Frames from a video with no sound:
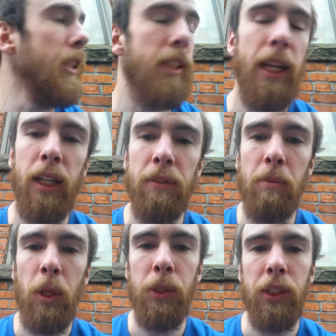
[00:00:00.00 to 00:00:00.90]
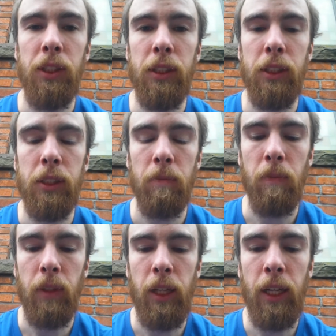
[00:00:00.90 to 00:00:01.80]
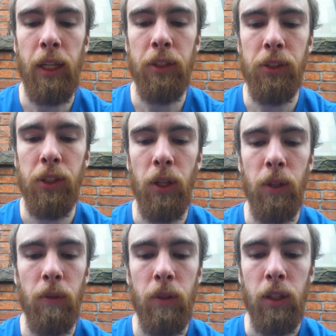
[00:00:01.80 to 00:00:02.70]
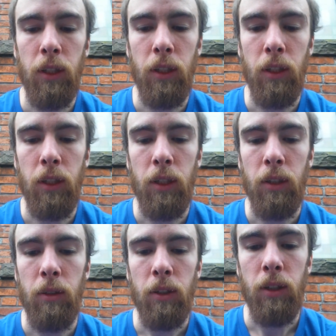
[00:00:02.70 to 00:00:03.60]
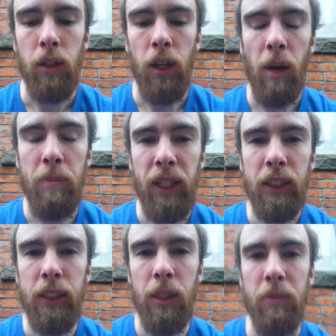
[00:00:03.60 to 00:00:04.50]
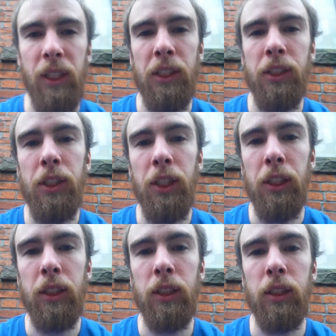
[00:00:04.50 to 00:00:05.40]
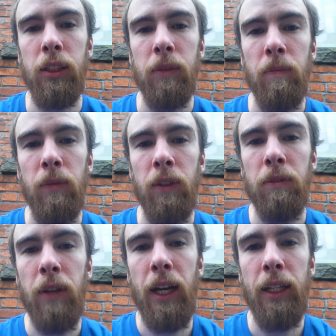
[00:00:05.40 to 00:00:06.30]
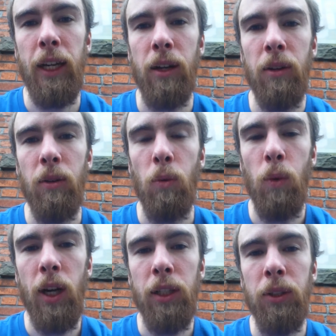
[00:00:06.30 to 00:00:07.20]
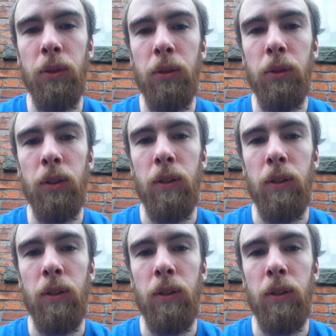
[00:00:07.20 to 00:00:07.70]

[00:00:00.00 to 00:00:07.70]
emotions. And so a big tip is to just find out what you